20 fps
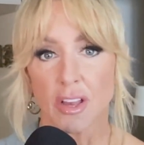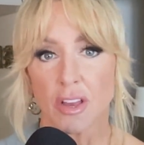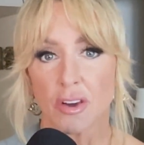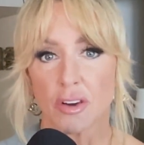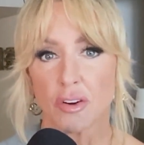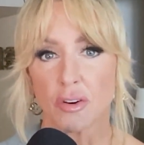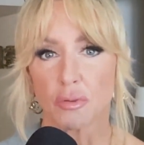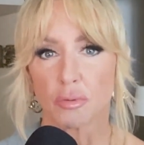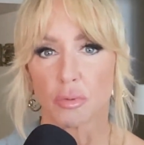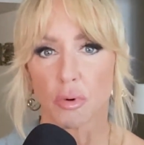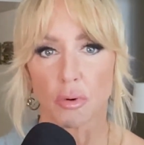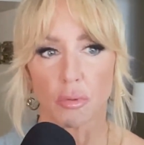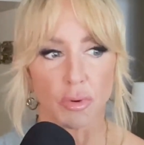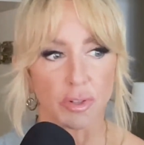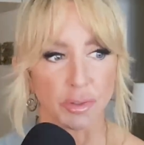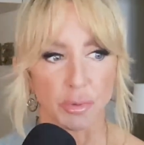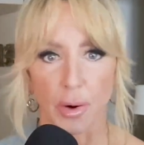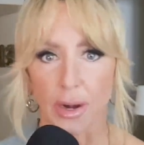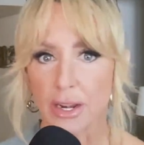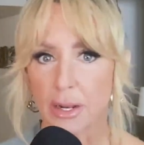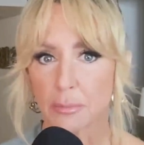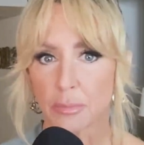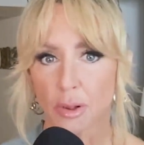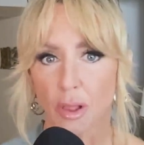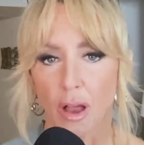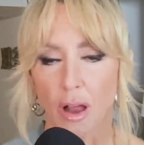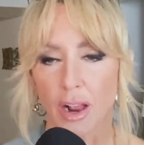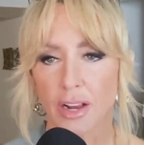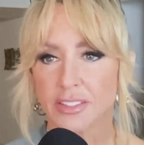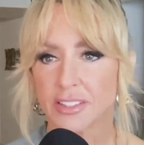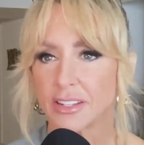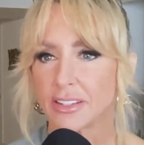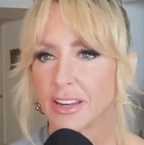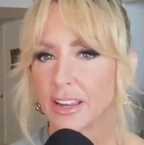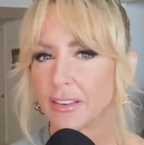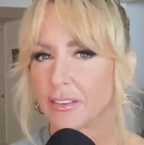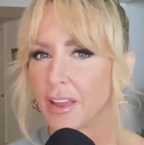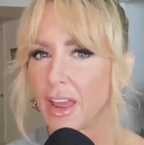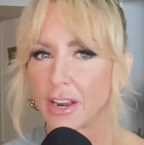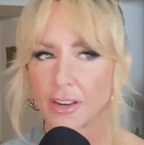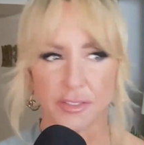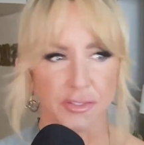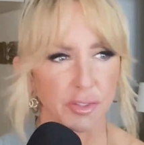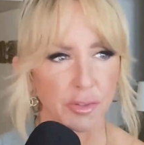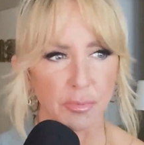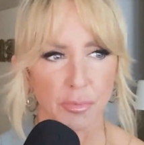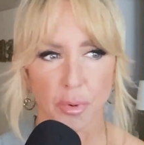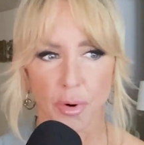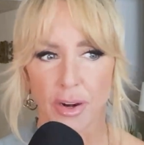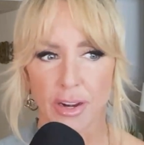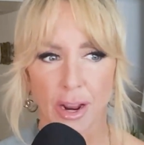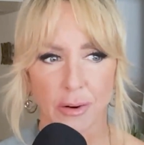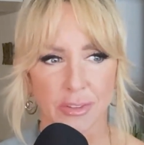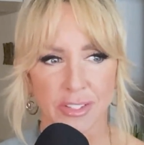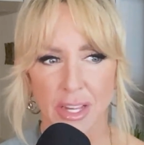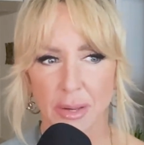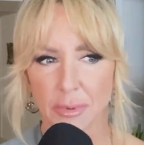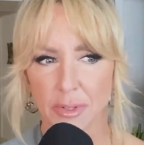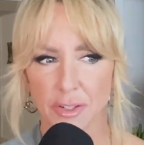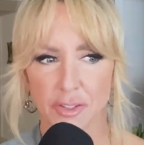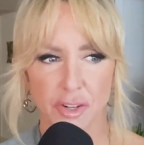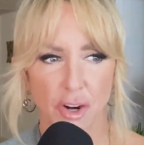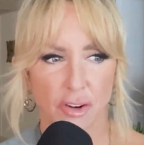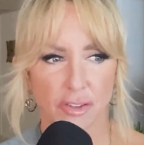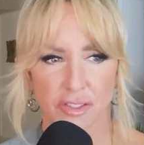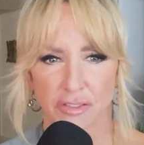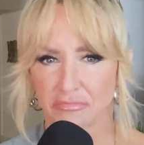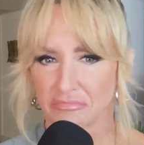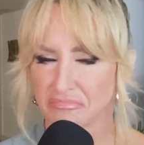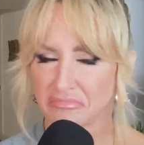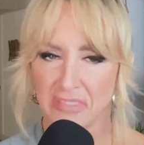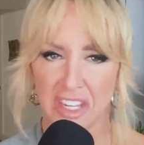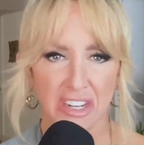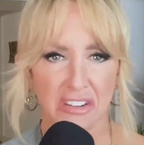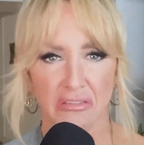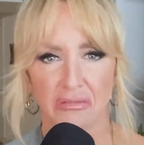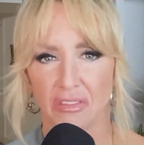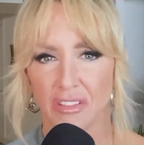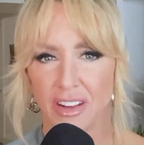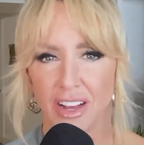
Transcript: who was writing blogs and at a certain point I was able to charge, you know,